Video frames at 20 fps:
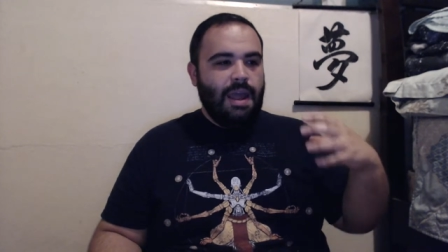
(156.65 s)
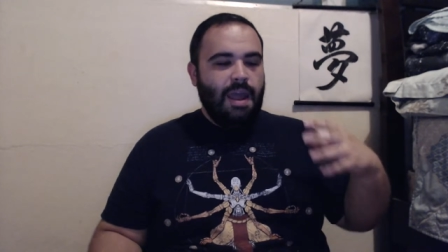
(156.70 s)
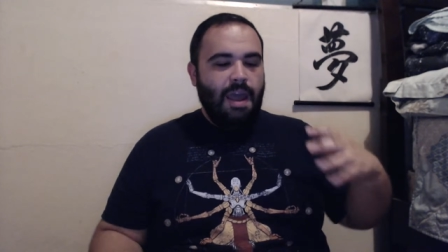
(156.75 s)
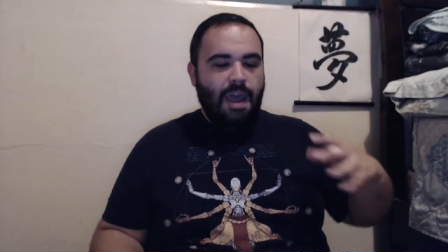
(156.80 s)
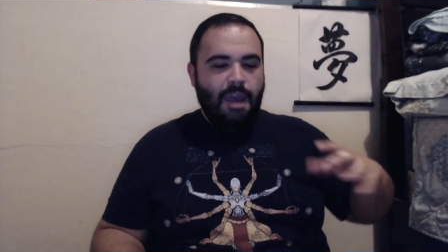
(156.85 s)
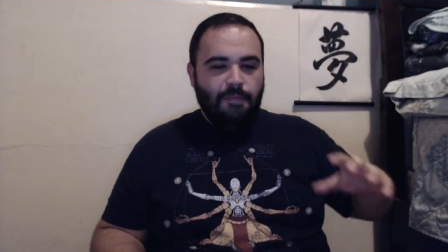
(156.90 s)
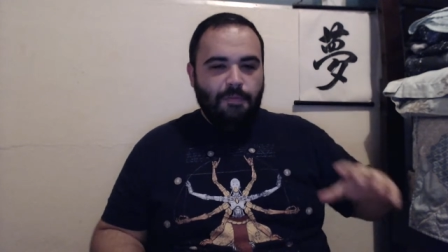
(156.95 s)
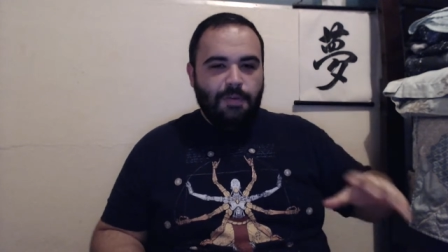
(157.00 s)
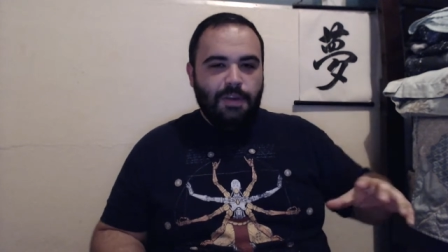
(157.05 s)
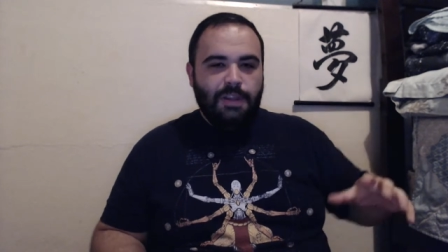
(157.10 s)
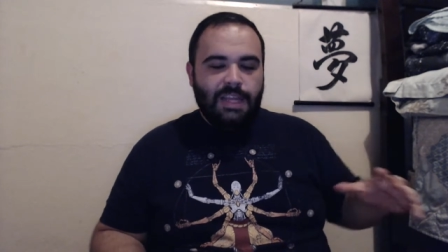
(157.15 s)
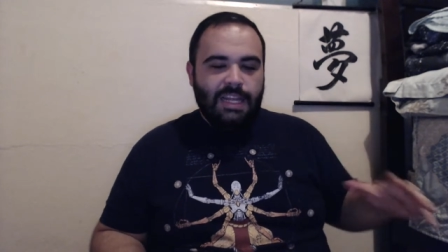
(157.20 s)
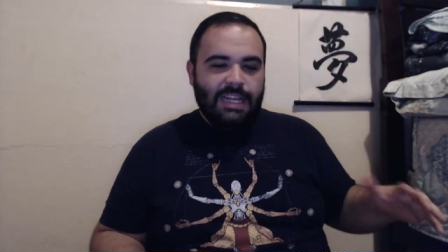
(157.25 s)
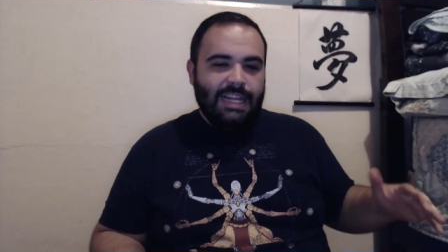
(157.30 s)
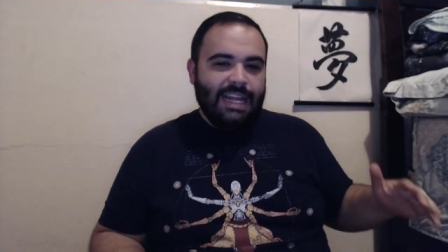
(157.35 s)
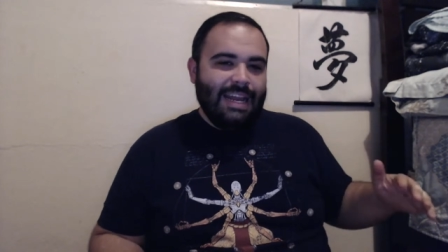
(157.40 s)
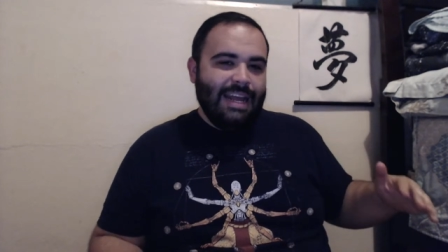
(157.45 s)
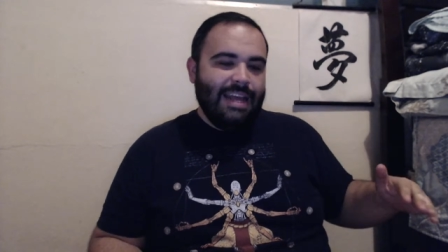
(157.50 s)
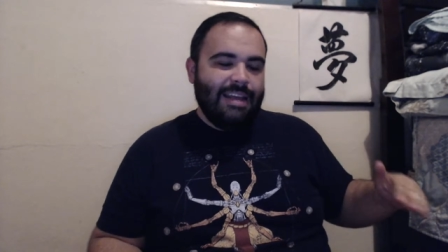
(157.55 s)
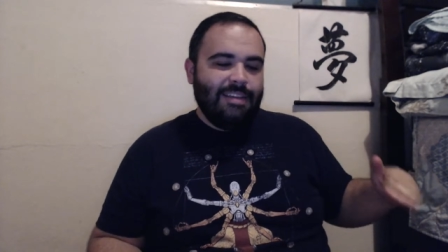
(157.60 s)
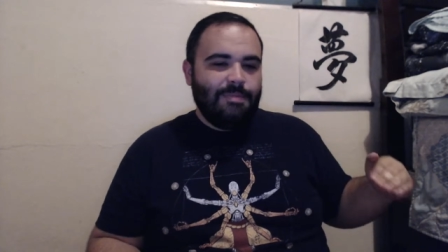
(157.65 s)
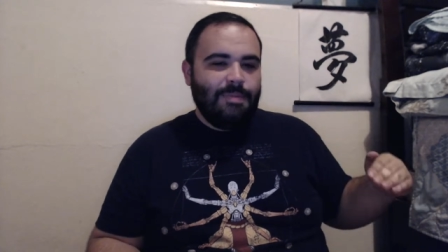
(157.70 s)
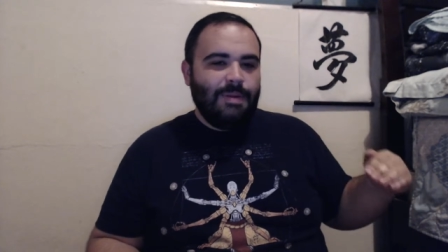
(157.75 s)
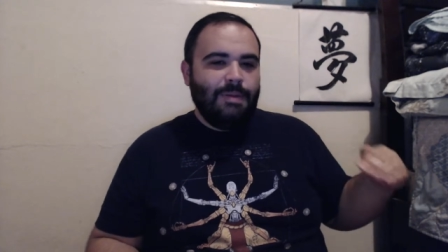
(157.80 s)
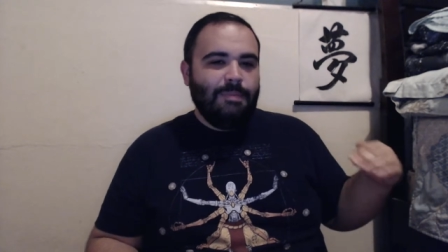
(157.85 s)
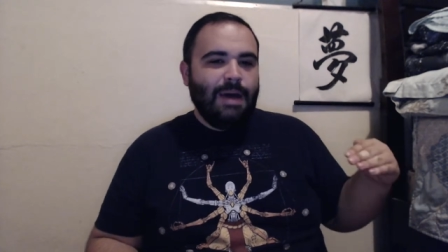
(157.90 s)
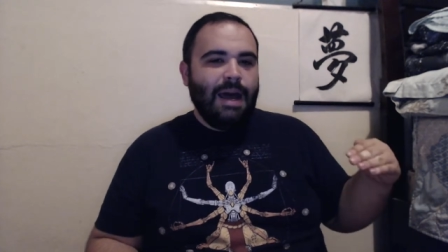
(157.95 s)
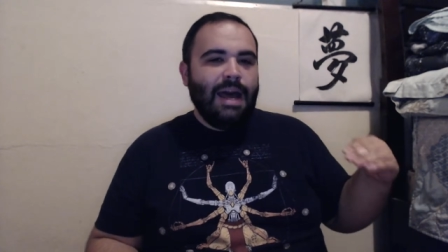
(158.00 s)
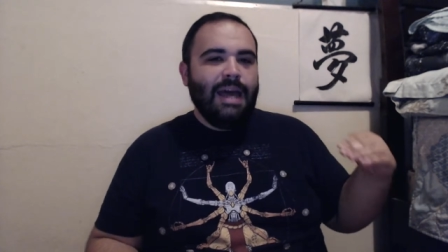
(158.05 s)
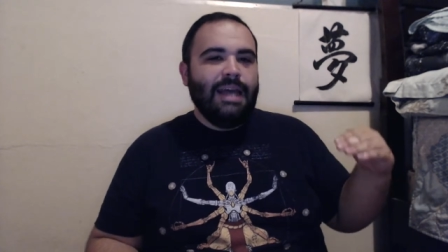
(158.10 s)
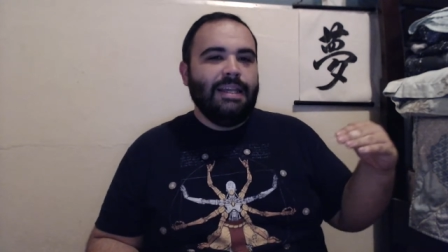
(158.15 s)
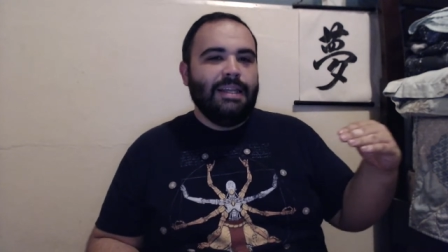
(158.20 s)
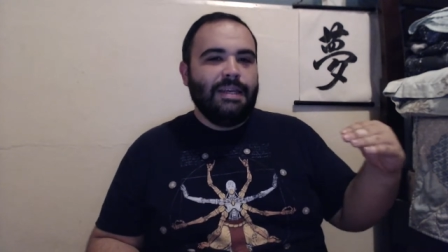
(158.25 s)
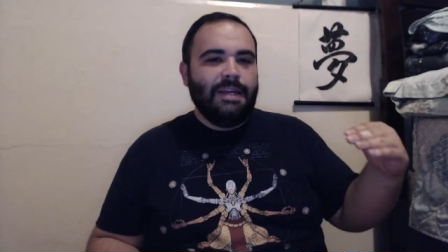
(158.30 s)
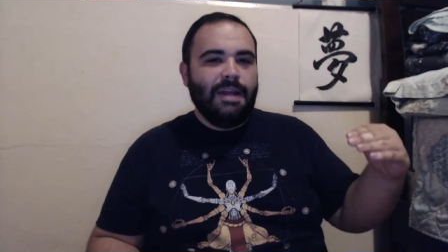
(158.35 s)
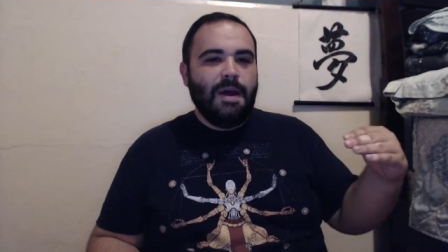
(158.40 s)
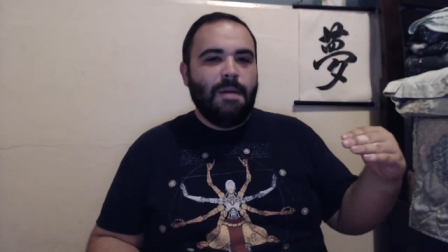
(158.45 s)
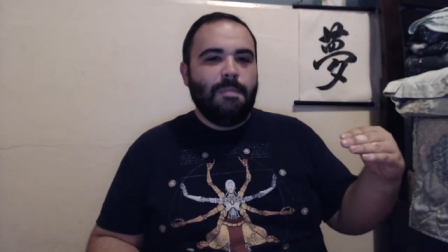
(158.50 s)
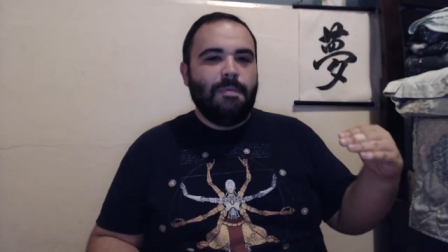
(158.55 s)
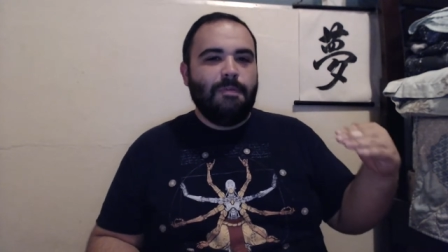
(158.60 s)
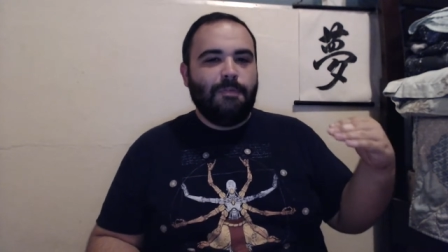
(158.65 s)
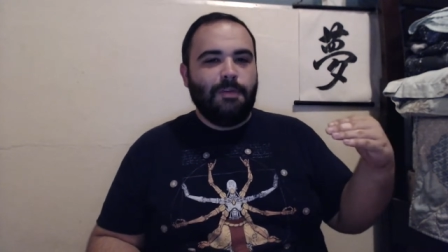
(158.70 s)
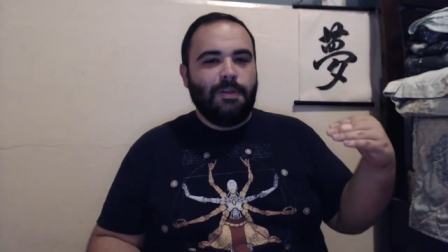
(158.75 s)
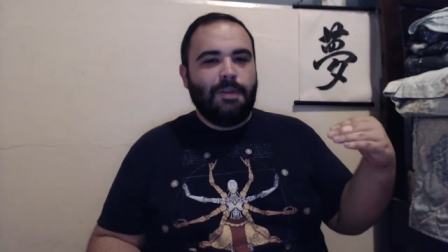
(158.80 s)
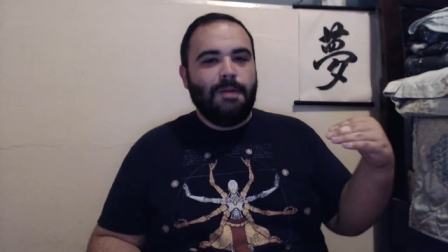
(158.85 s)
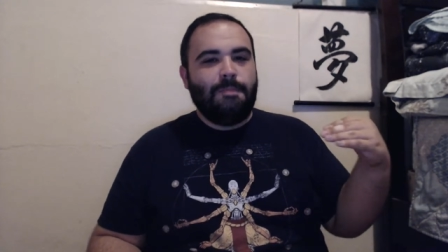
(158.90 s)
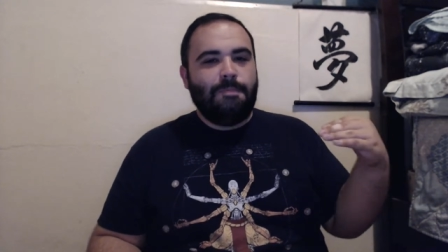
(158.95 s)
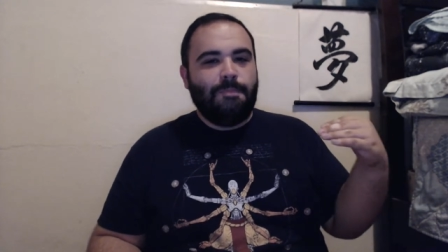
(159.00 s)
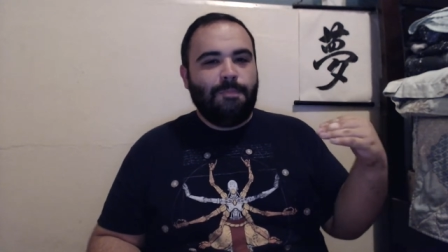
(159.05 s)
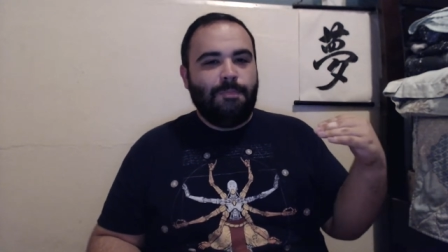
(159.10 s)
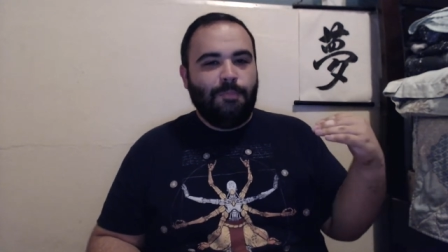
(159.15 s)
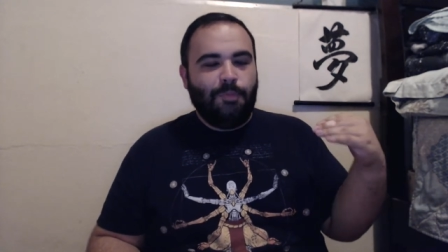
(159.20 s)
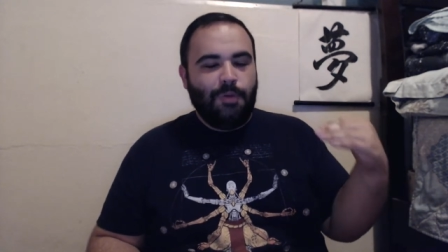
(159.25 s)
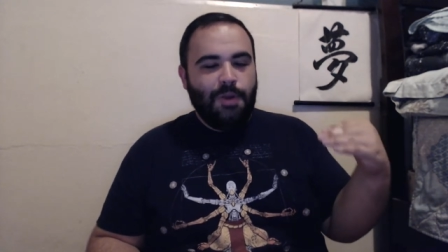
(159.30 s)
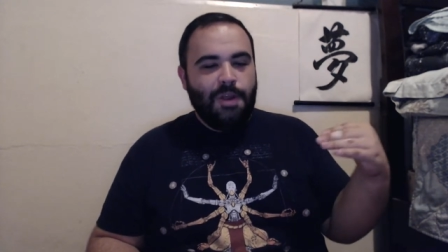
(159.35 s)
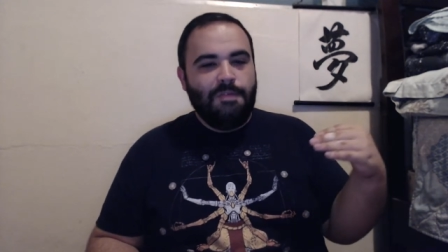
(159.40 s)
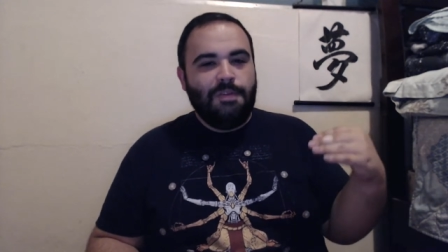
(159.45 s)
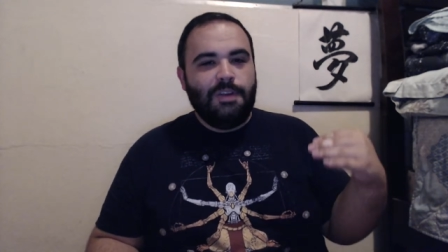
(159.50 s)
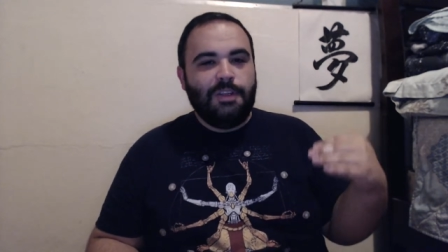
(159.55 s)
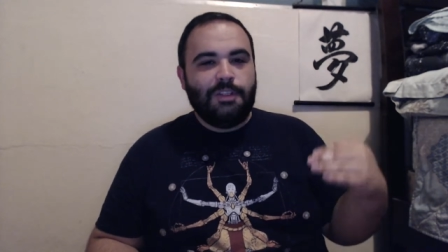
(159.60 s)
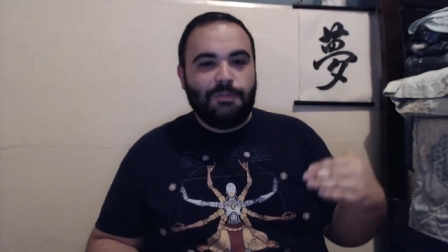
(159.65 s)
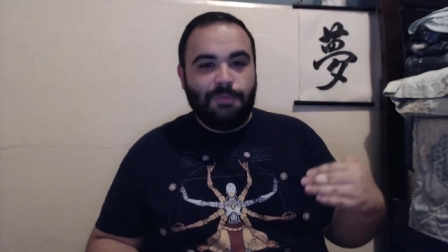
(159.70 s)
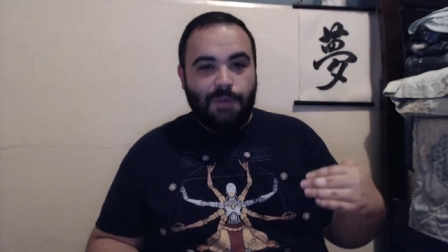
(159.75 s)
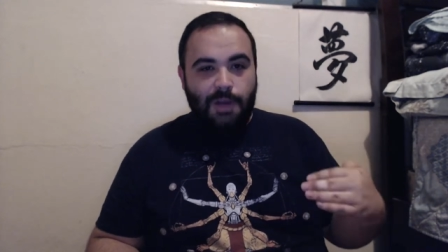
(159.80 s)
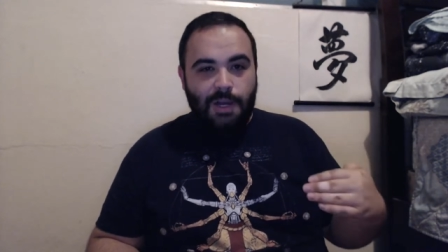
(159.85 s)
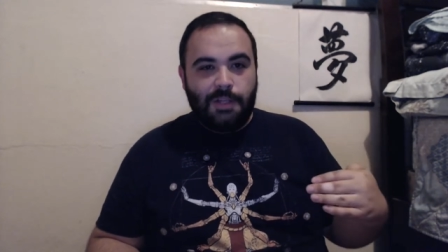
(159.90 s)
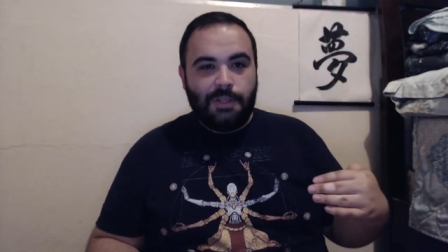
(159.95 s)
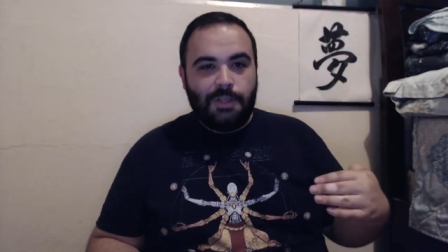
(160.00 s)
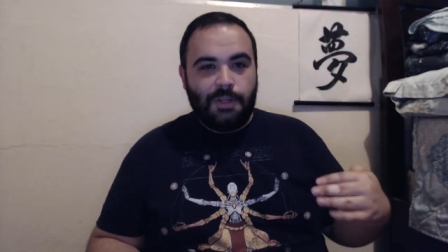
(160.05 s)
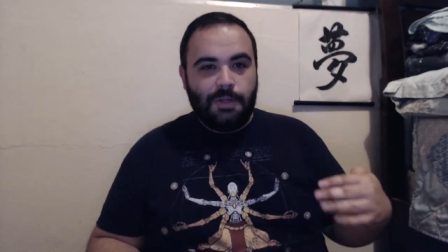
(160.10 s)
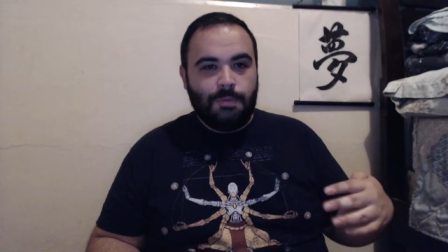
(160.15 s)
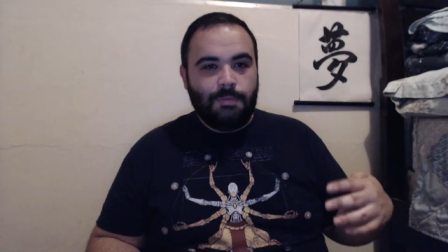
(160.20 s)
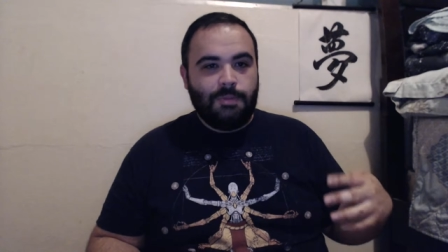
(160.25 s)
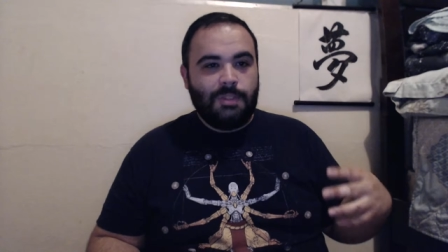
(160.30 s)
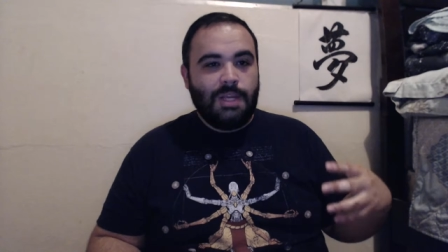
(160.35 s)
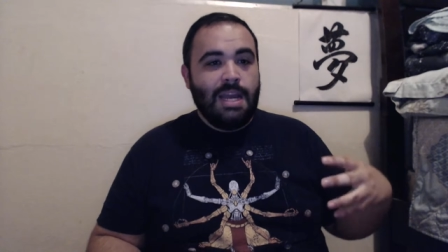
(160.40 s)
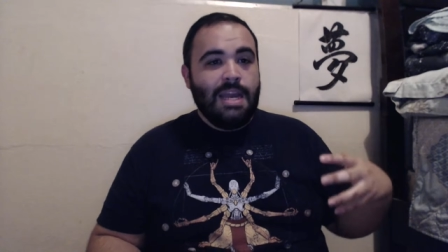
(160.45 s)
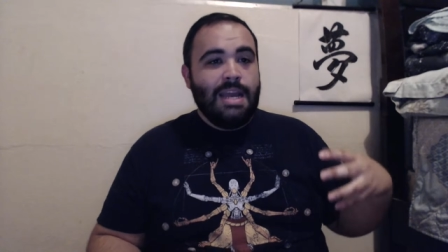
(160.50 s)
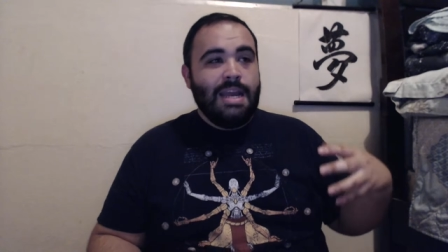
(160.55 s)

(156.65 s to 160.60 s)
everything that has been piling up for the previous volumes,